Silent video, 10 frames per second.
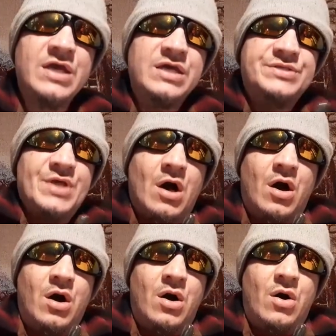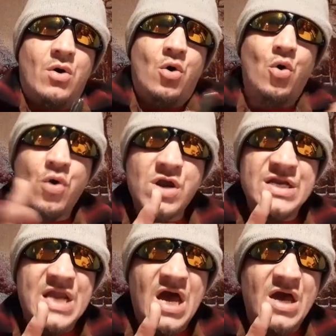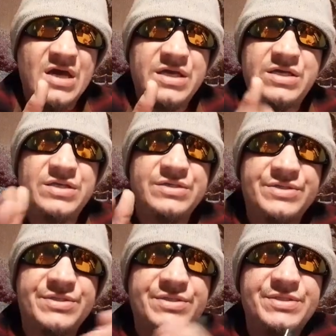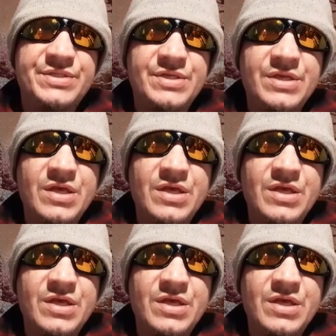It's all organized,